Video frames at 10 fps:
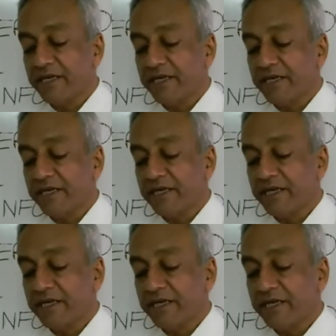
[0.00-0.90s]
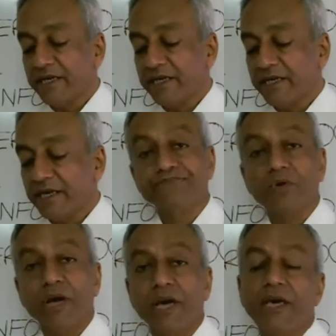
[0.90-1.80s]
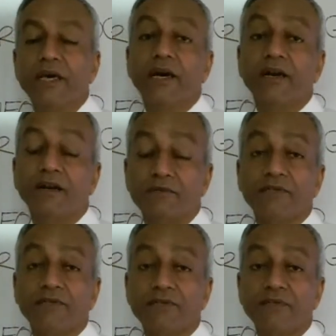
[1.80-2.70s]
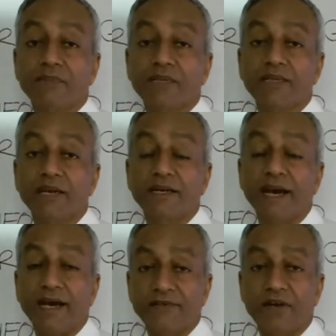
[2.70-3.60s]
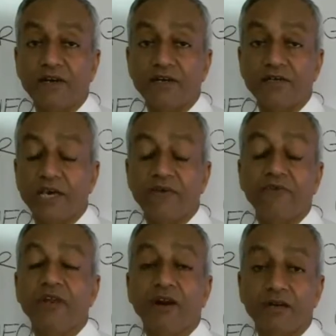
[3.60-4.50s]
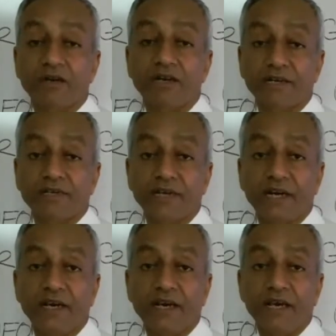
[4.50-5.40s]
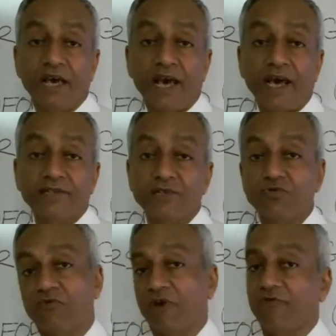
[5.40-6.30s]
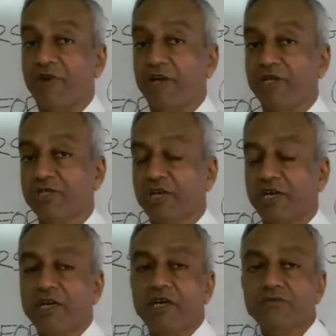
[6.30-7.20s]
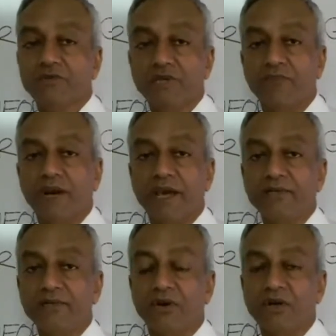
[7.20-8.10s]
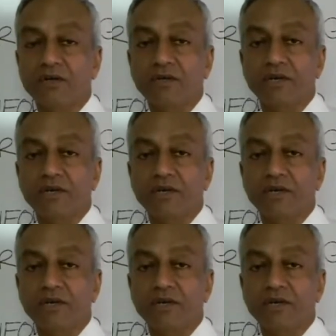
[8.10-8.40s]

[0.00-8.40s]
of the body. Okay, now this is something that as runners, every runner, it is said, has his own favorite injury. So somebody has got